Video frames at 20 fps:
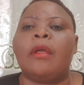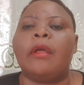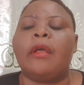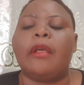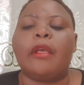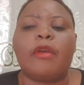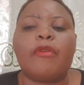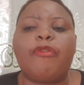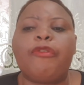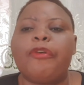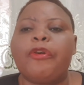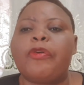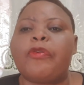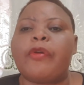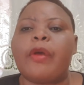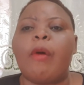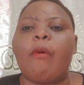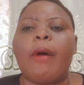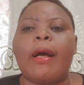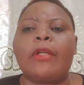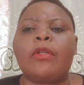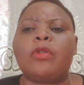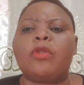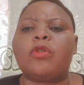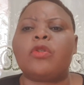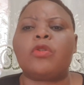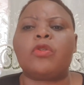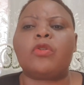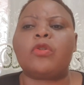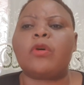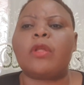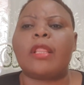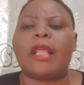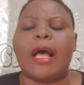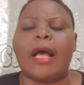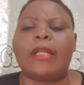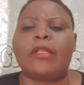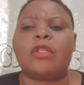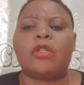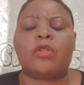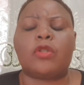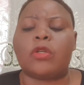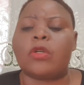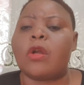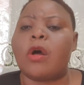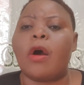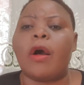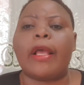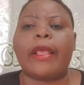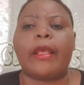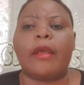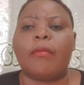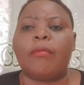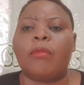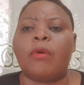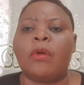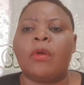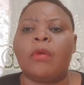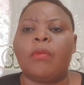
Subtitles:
If you really want to do that, to know him,